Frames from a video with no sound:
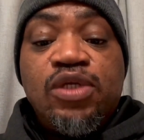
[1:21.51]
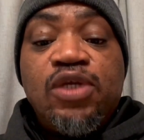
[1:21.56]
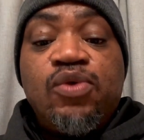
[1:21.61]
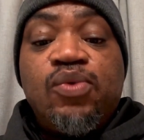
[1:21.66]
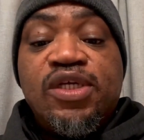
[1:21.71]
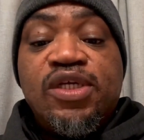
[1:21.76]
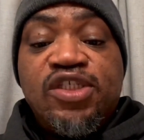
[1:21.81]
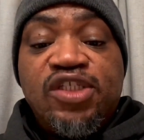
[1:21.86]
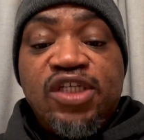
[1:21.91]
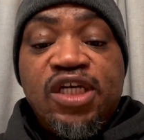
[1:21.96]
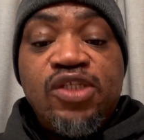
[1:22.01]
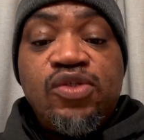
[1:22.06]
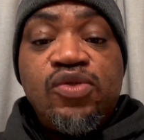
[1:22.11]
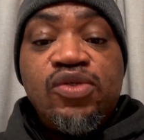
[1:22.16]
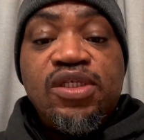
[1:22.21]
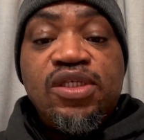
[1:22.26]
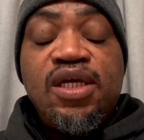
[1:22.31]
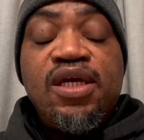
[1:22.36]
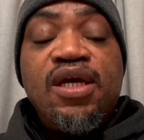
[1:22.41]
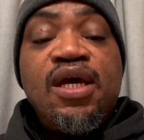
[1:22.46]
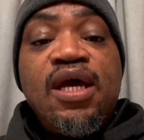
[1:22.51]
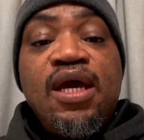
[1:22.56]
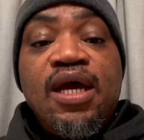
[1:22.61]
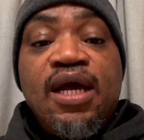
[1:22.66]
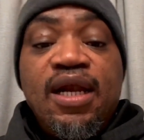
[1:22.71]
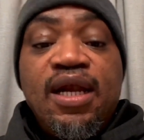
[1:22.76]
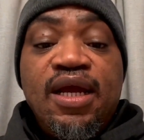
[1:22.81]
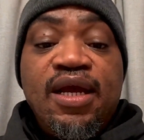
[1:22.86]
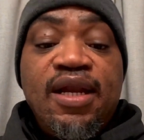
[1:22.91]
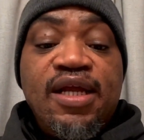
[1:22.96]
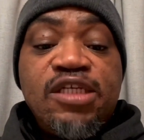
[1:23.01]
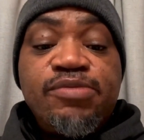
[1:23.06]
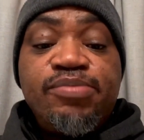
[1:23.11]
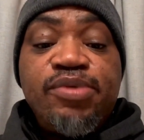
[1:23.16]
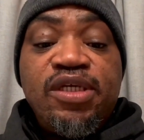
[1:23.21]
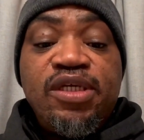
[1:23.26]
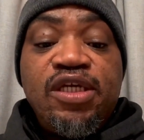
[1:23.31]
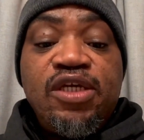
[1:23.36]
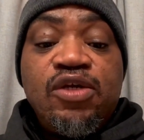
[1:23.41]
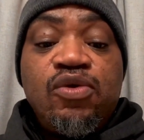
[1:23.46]
It was just to say, let us
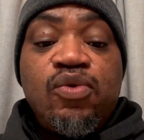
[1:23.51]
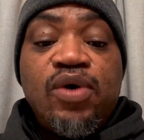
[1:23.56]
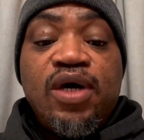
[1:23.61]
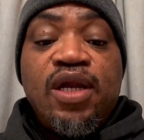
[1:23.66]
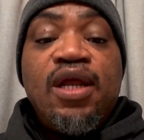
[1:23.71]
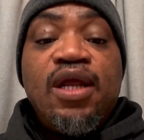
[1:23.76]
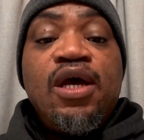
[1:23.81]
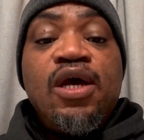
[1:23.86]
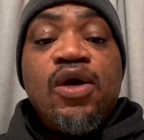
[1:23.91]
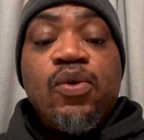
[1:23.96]
be equal.